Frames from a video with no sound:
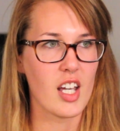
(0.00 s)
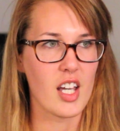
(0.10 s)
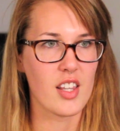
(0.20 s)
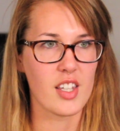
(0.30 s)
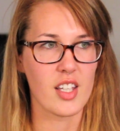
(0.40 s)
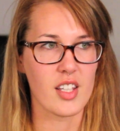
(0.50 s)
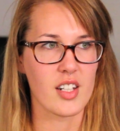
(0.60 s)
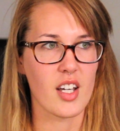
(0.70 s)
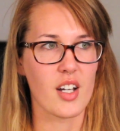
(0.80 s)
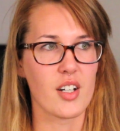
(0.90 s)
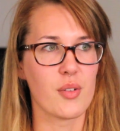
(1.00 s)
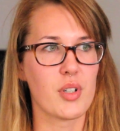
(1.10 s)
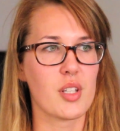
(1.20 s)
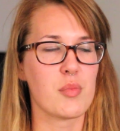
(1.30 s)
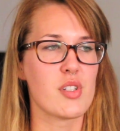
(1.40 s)
And then
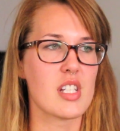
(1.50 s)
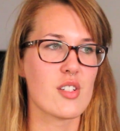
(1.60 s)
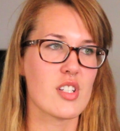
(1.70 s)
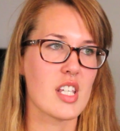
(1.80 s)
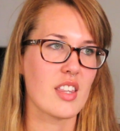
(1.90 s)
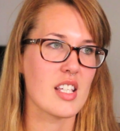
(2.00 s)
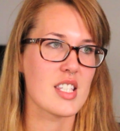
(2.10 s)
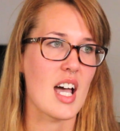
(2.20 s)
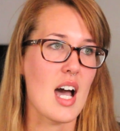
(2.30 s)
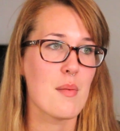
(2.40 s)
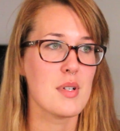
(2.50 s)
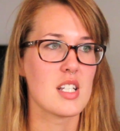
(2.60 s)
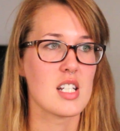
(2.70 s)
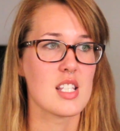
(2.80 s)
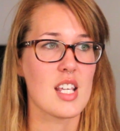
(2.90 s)
one of the most interesting things that happened